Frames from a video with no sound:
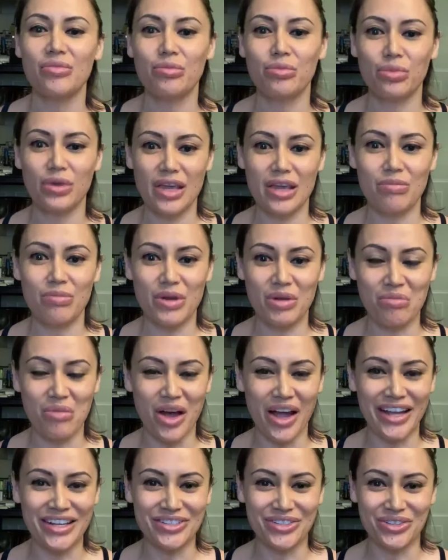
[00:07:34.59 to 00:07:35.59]
keep in
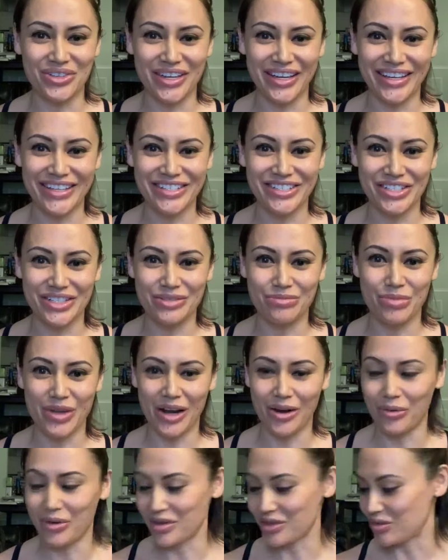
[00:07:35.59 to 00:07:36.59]
mind, okay? Just bear
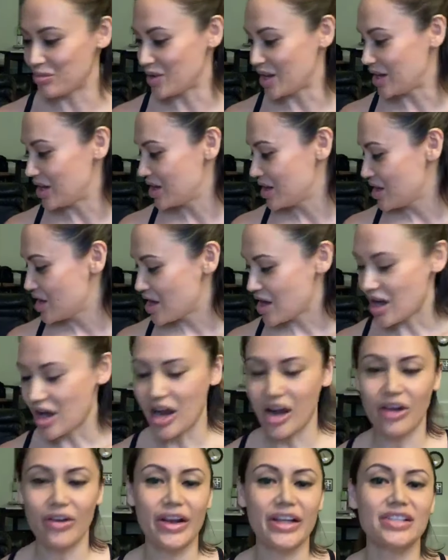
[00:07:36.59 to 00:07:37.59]
with me. All
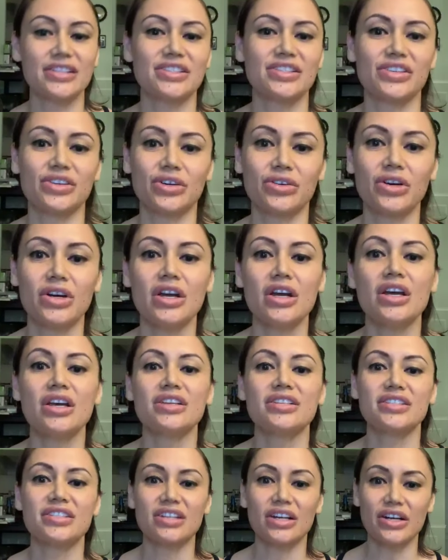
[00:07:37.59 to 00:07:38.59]
right, so
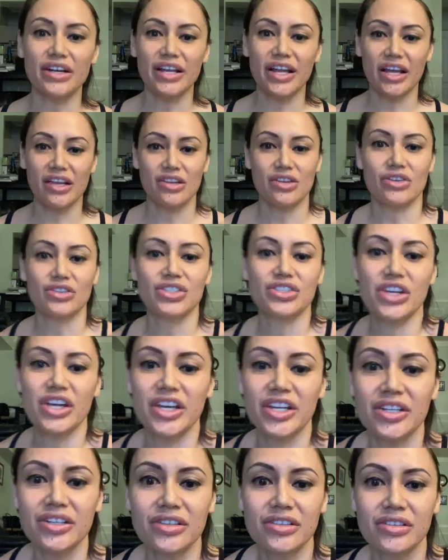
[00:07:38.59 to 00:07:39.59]
starting at your
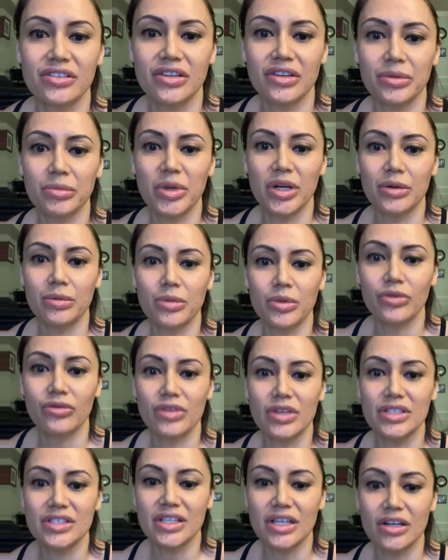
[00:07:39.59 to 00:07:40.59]
chin, I'm gonna move
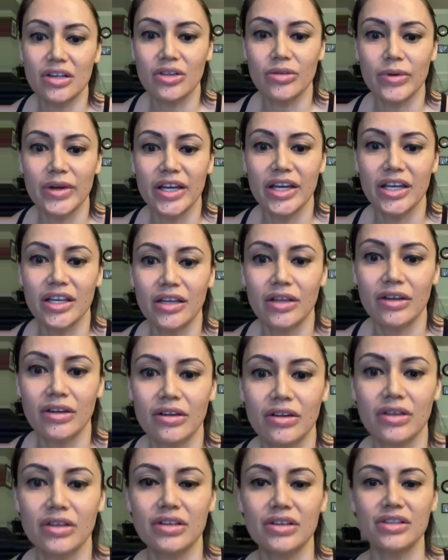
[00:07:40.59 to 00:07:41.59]
this out of the way.
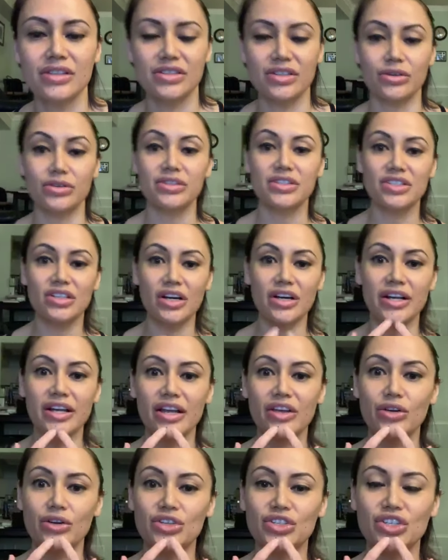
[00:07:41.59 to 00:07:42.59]
So starting at
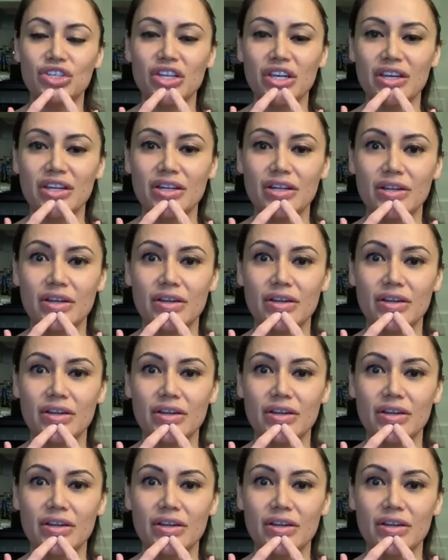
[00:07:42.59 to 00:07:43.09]
your chin,